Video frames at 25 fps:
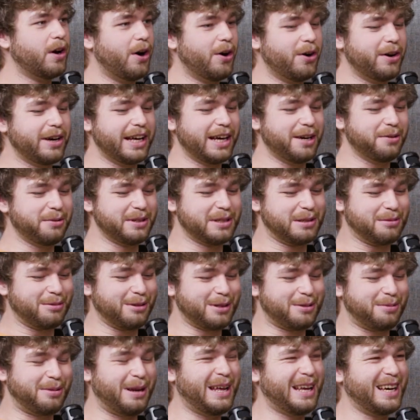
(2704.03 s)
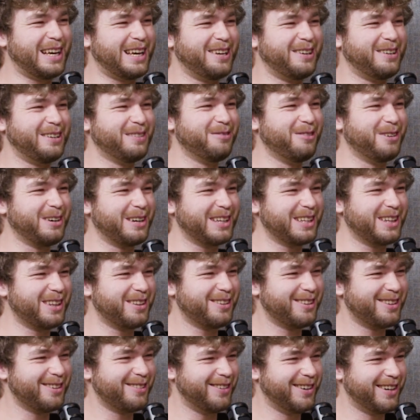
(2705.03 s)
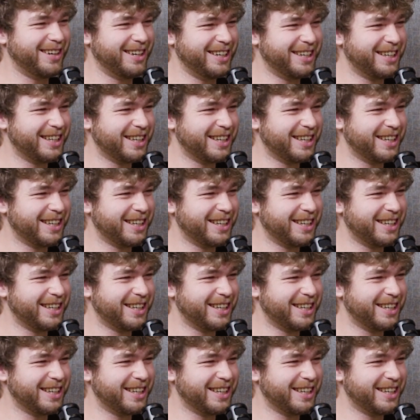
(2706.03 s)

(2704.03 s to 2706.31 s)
Oh, yeah, we're supposed to be working through the word.